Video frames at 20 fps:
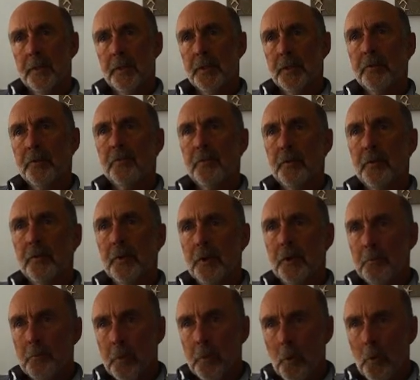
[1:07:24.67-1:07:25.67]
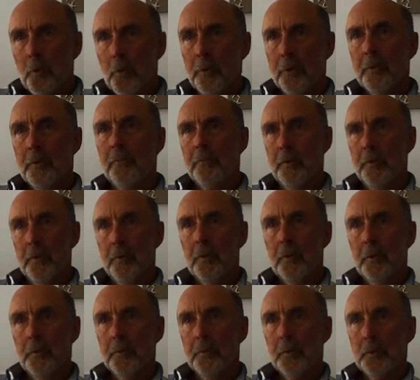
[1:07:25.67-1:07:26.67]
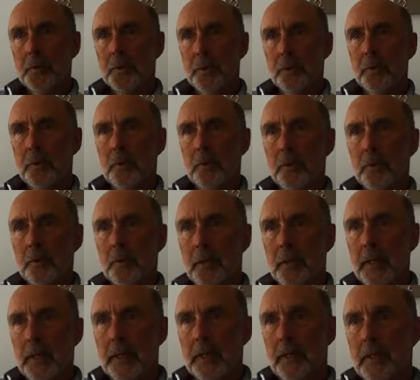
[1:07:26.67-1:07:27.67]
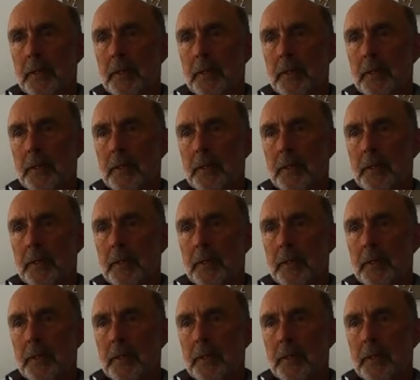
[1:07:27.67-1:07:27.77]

is a very important variable too. Yeah.